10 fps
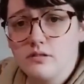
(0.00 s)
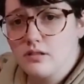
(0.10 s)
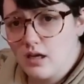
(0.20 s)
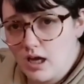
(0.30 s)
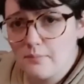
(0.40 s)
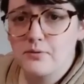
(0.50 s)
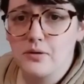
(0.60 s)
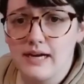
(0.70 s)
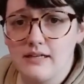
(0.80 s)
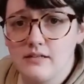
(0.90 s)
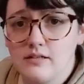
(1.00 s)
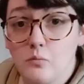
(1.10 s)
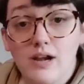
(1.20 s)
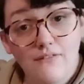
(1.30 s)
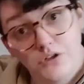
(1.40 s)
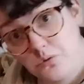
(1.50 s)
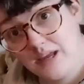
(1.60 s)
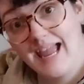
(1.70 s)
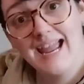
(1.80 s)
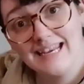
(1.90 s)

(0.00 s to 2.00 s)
Upgrade whenever you can.